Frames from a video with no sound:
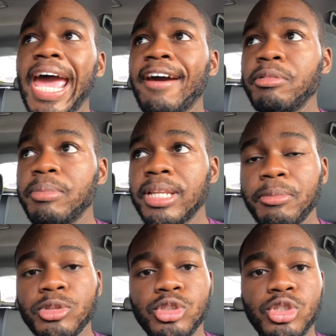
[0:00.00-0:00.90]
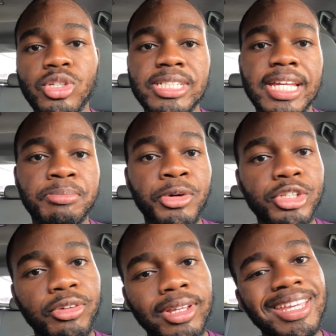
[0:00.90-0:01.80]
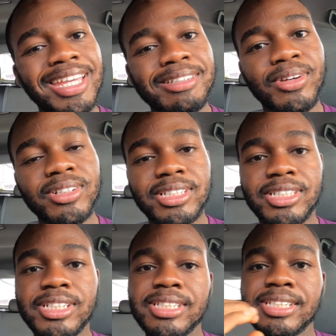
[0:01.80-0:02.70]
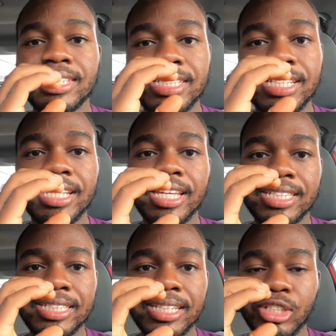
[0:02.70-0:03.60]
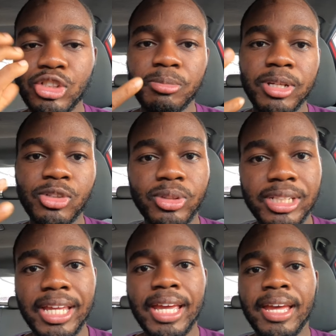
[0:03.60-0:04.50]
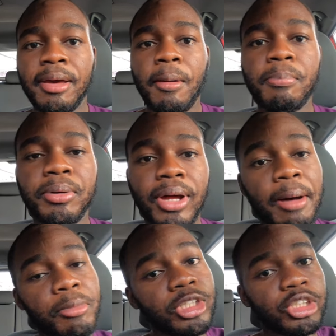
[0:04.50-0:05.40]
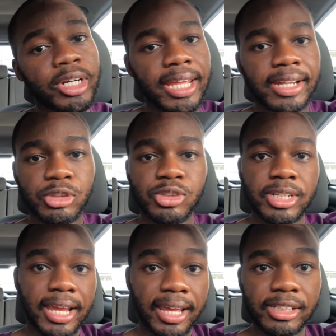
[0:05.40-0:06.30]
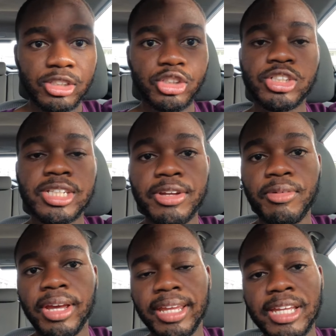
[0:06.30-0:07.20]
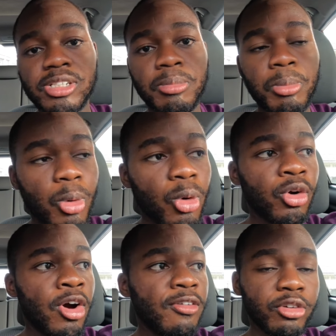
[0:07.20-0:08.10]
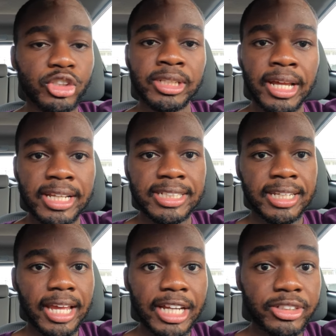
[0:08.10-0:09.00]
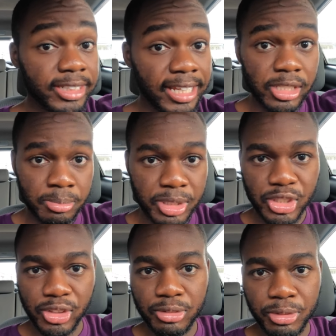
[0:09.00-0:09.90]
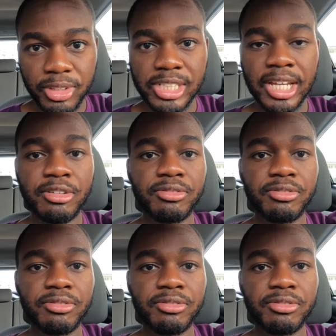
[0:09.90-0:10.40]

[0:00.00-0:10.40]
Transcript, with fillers: I haven't been able to use it as much for gigs because it's just in a C a C instrument really. But I'm gonna try it out today just to see if we can get some more functionality and actually to get some material for this kind of